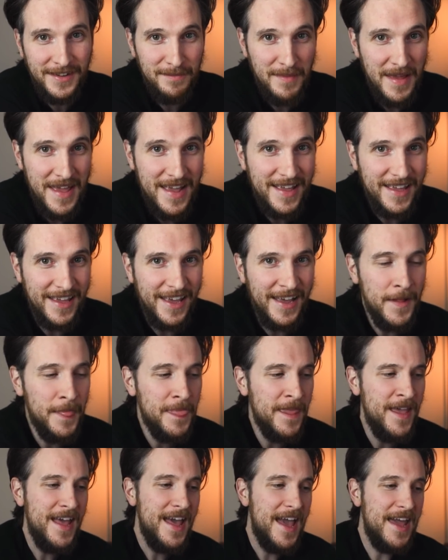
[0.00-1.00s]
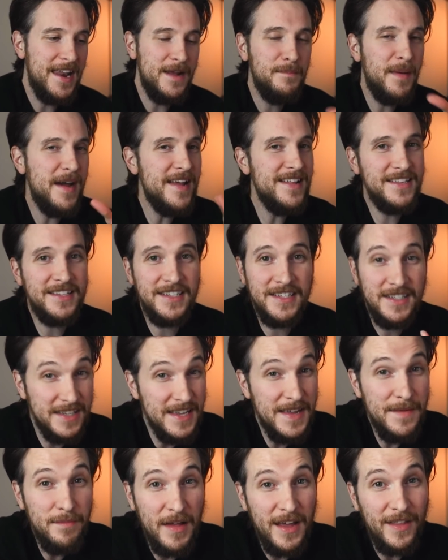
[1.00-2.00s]
in making it. And it might
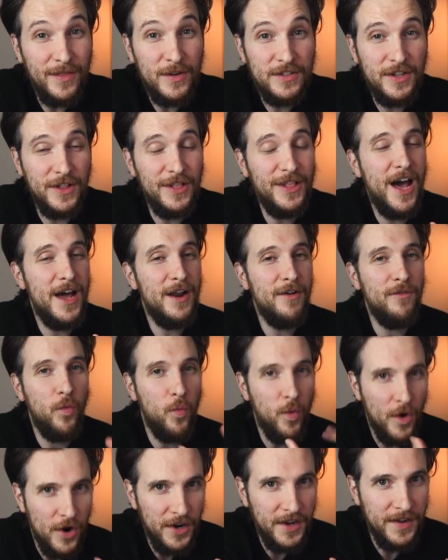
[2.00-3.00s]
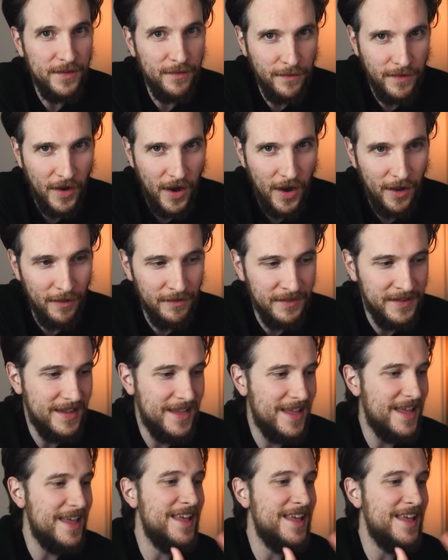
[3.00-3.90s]
seem like there's a lot of work involved